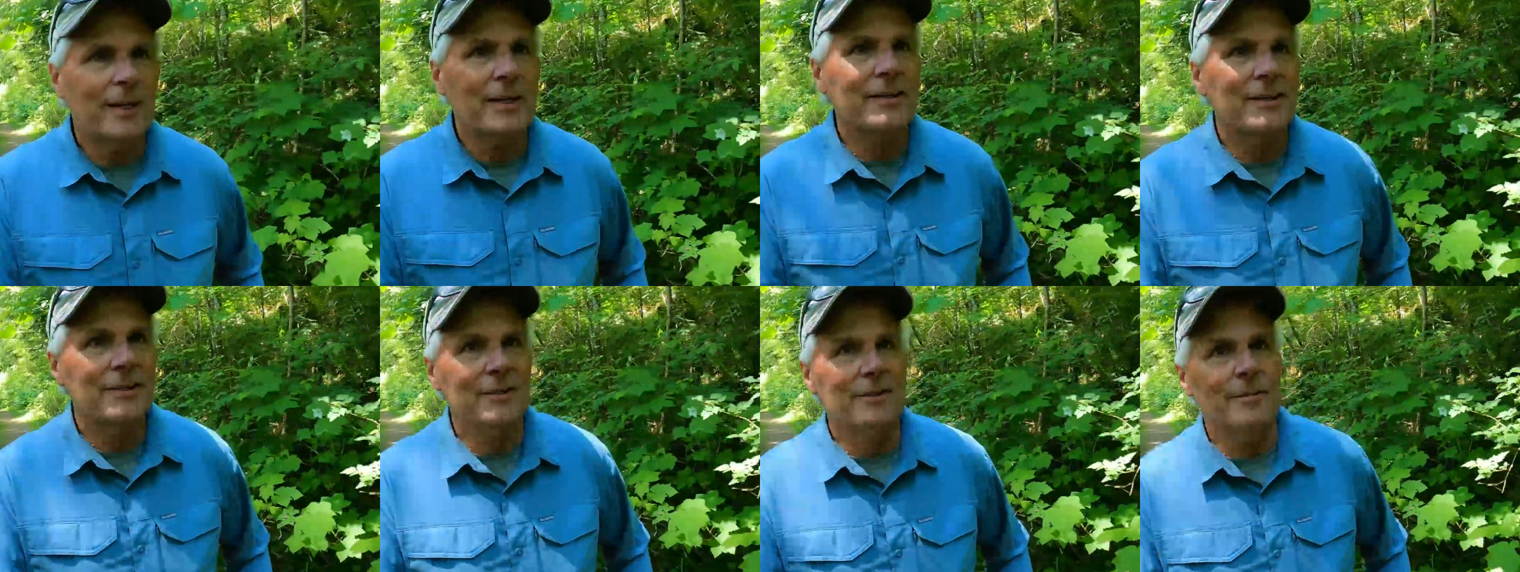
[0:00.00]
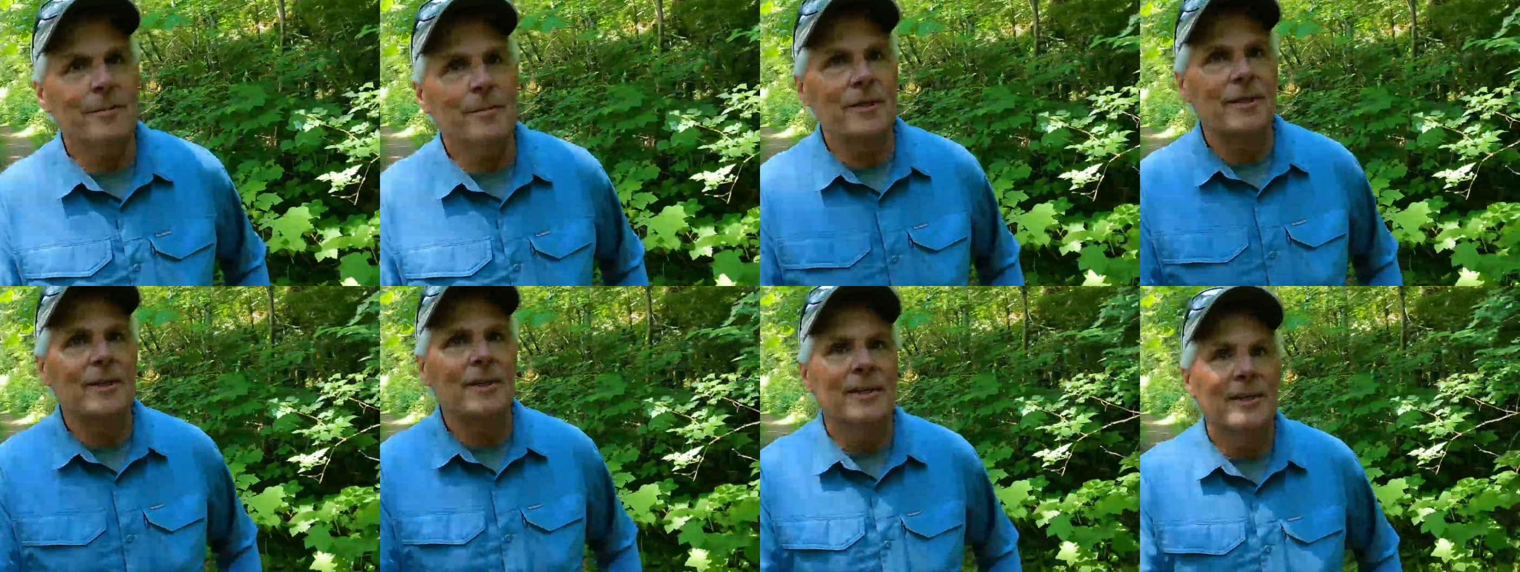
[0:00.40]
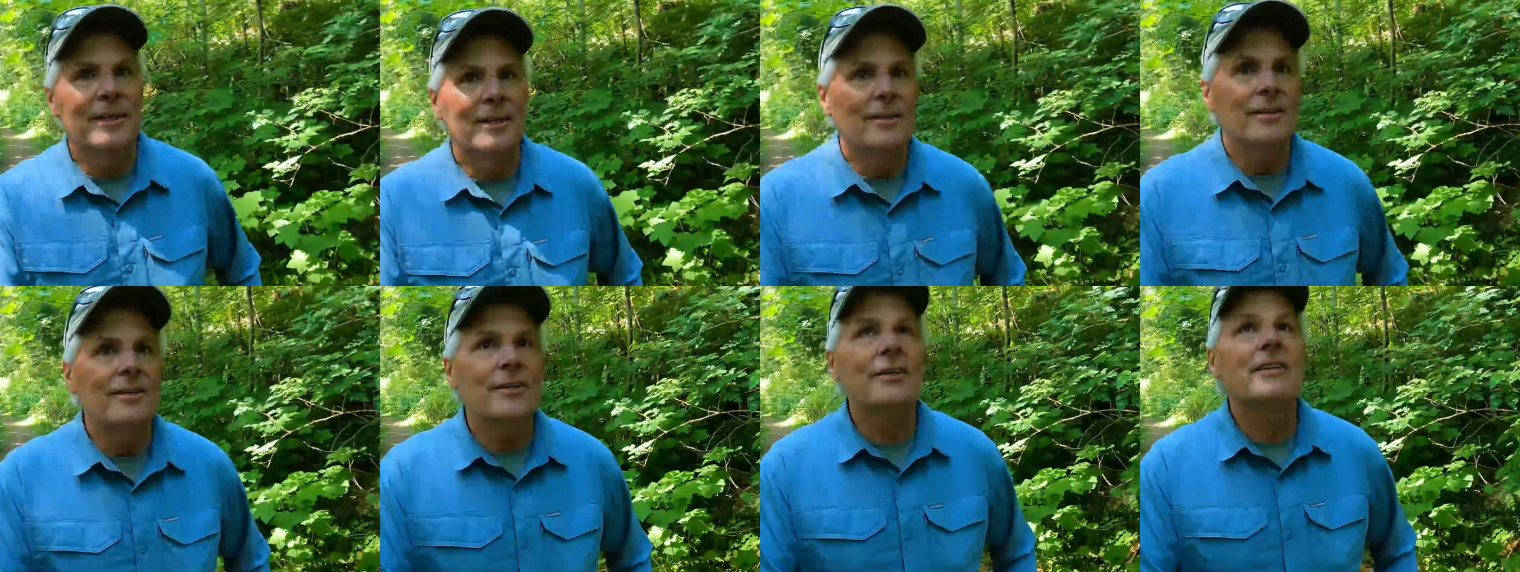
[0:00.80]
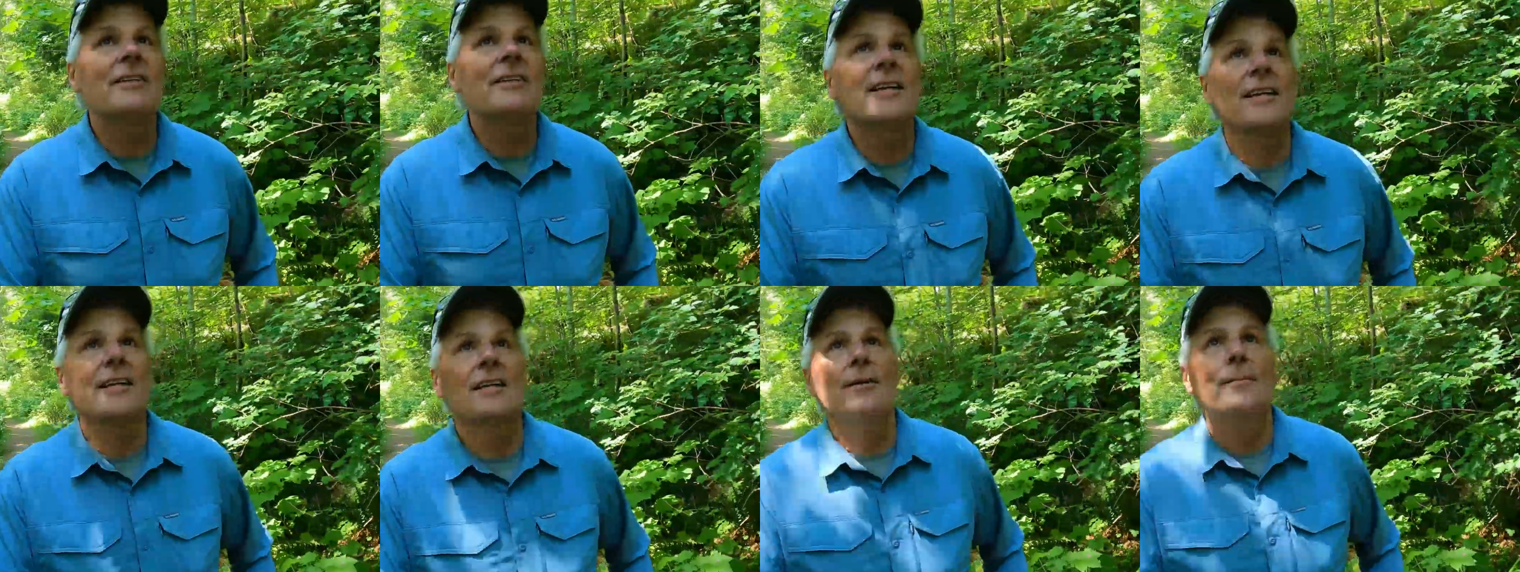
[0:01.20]
back here, but you
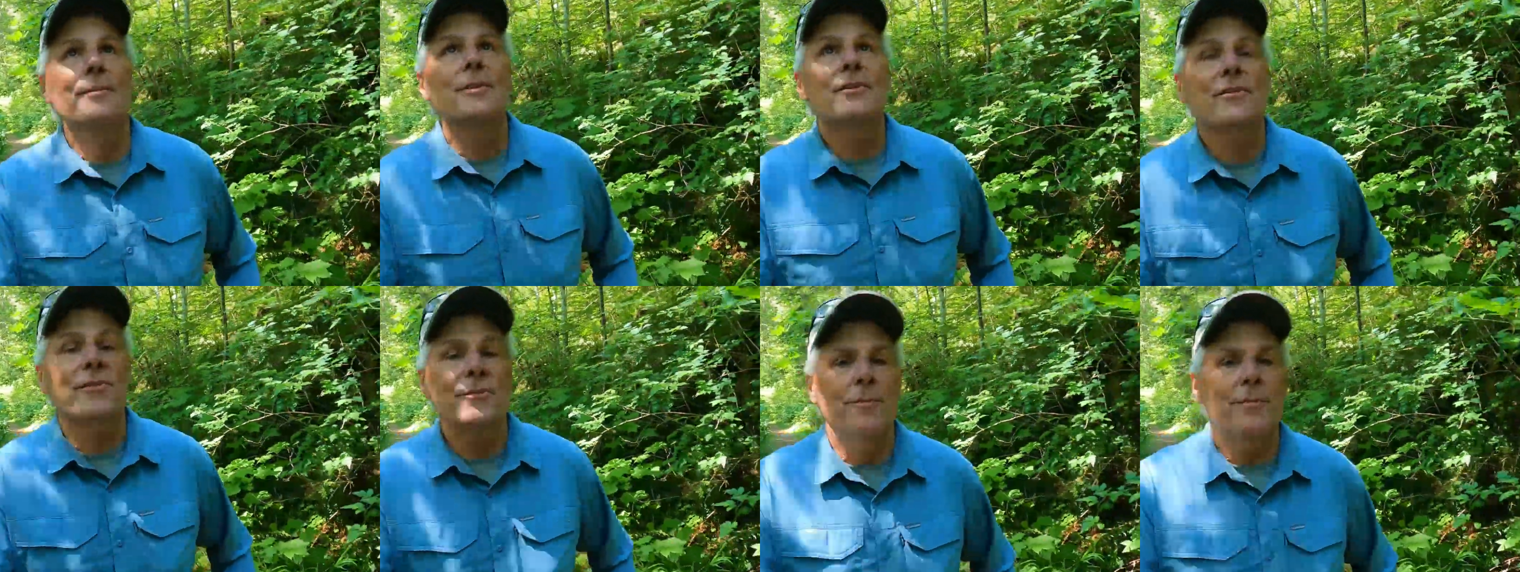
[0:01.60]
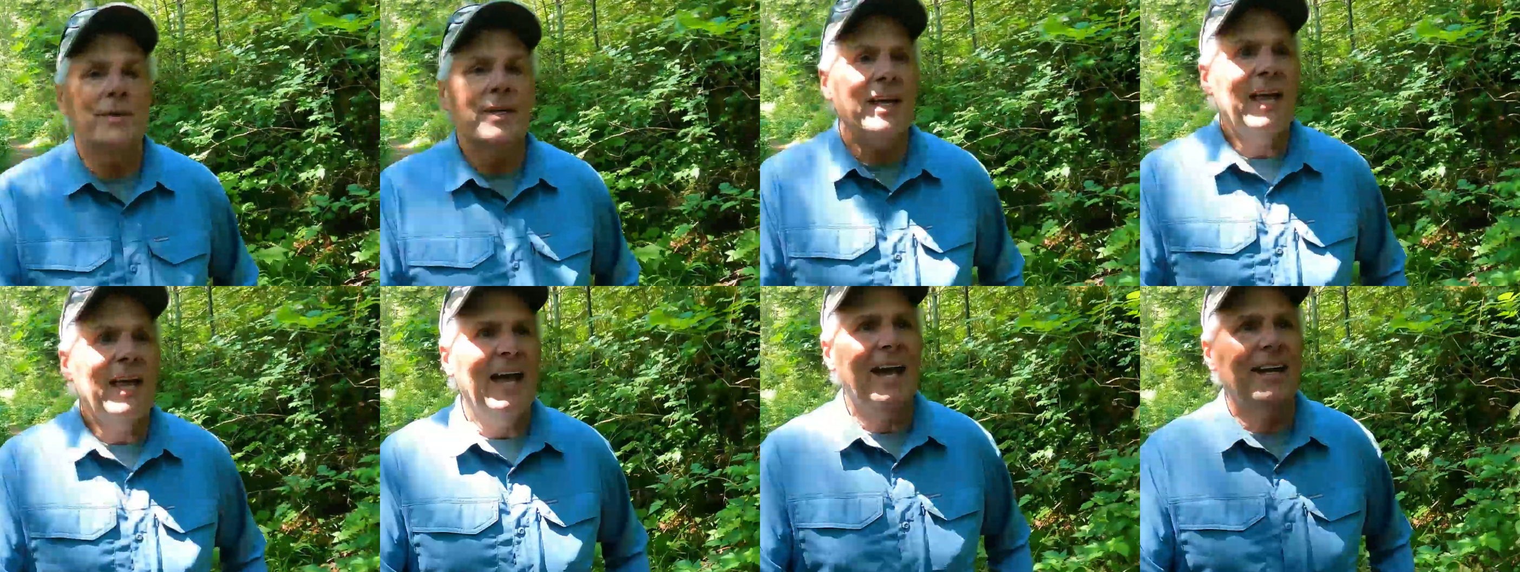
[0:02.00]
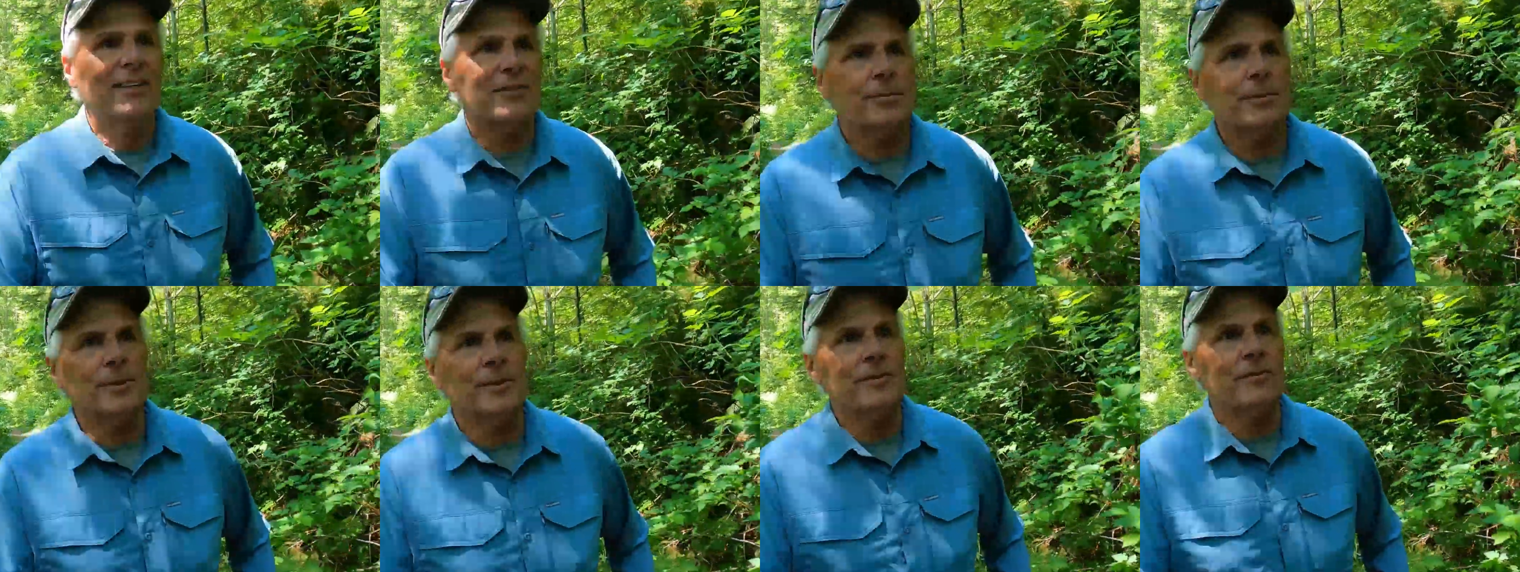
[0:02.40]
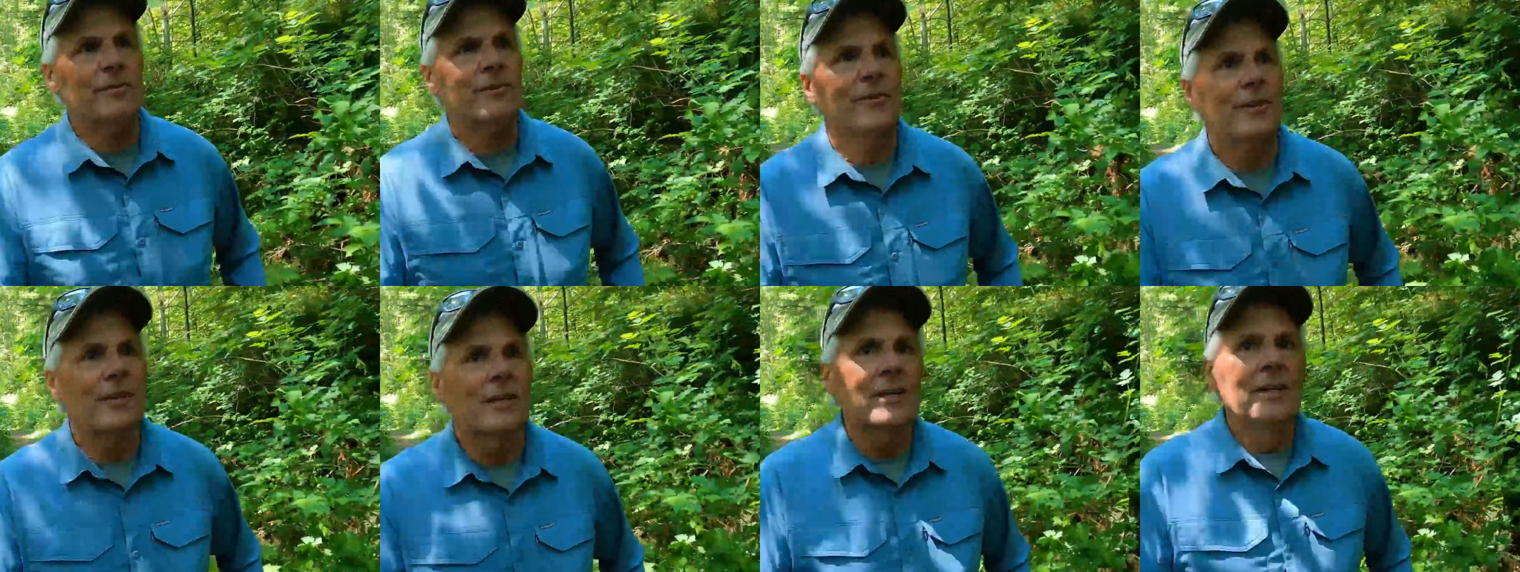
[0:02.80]
could tell I'm in some big
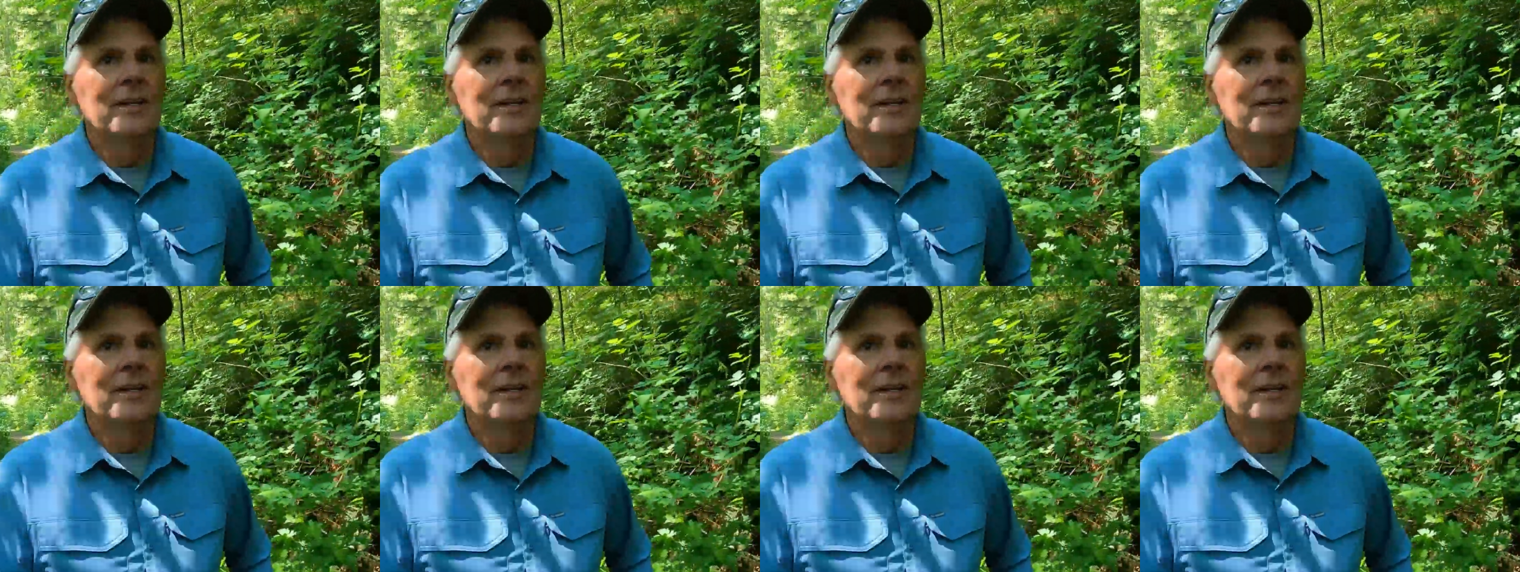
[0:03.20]
aspens